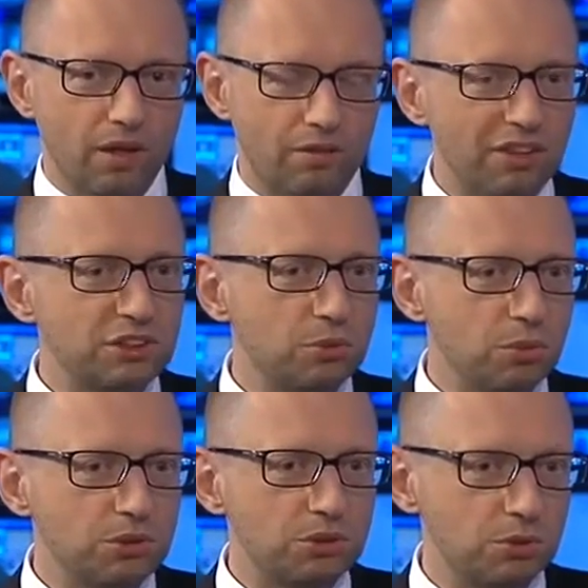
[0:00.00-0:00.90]
Russia
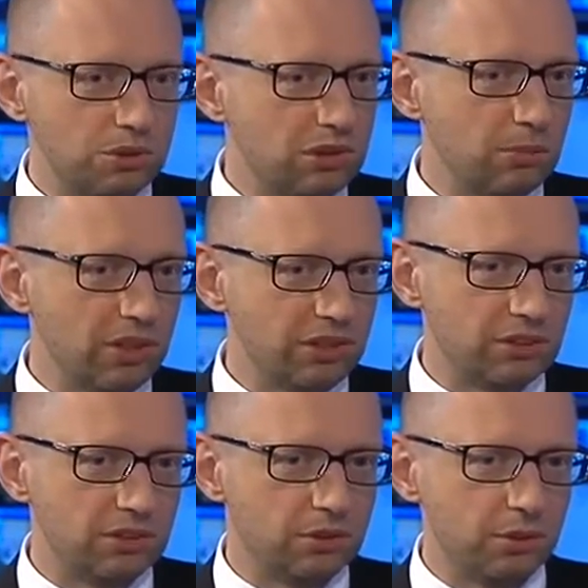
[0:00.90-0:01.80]
wants to destabilize
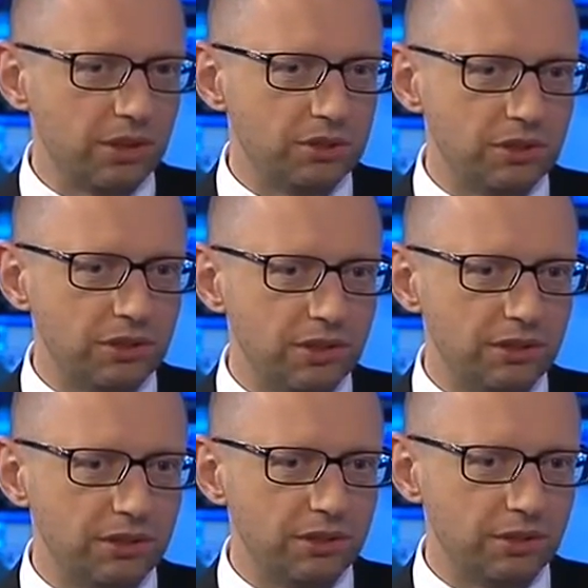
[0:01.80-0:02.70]
the situation,
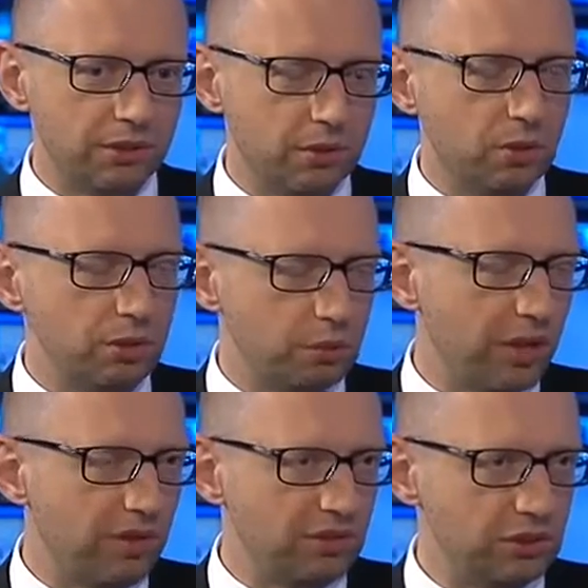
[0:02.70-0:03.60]
and you know that
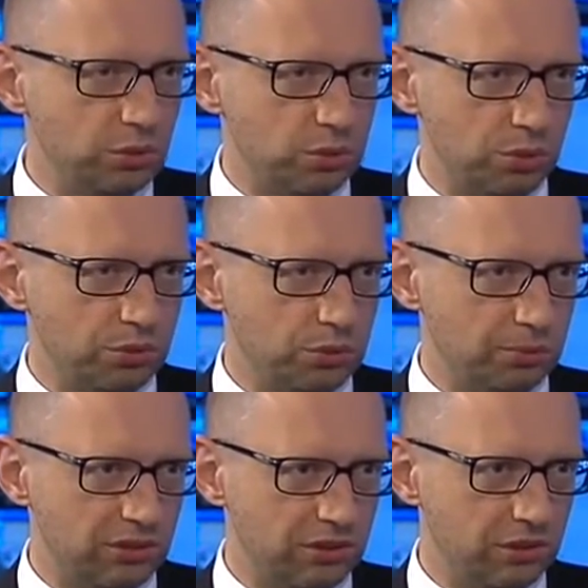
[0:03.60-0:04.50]
we have this notorious
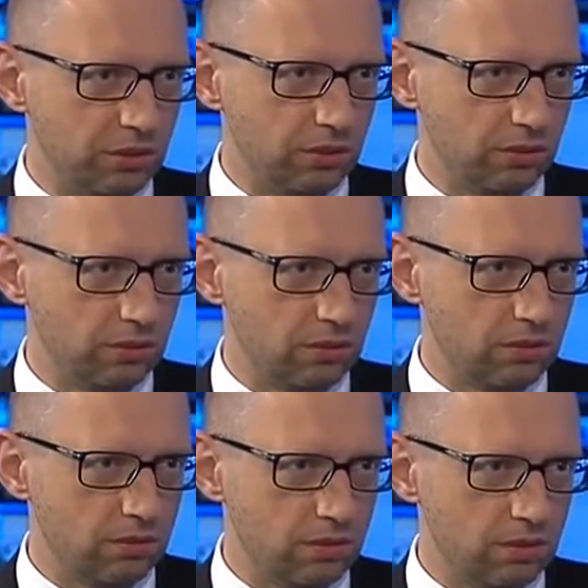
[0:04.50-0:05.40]
Minsk deal. Mm-hmm.